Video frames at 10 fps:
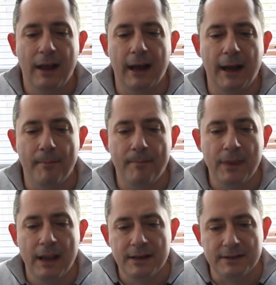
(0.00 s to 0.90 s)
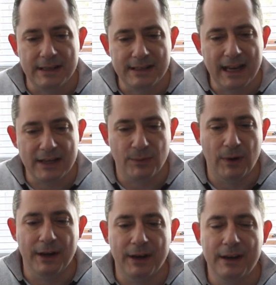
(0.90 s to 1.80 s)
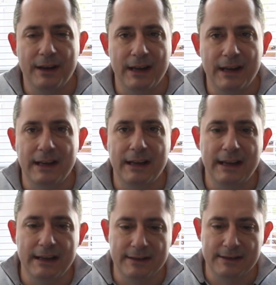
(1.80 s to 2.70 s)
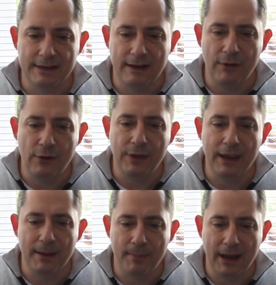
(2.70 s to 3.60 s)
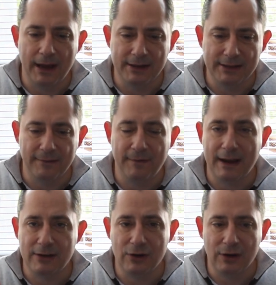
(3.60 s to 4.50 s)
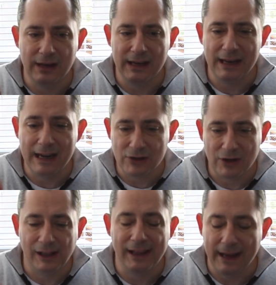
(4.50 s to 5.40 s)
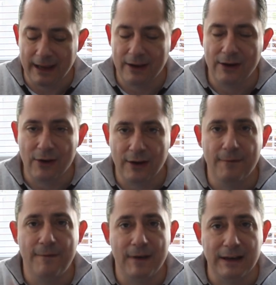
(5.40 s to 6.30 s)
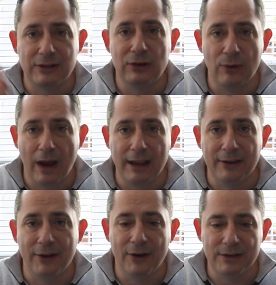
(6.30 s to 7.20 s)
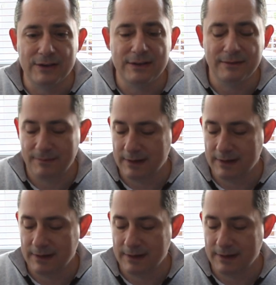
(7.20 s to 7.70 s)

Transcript: So this next one is, if you think about the fact you can, in each click, you can fit 2 eighth notes.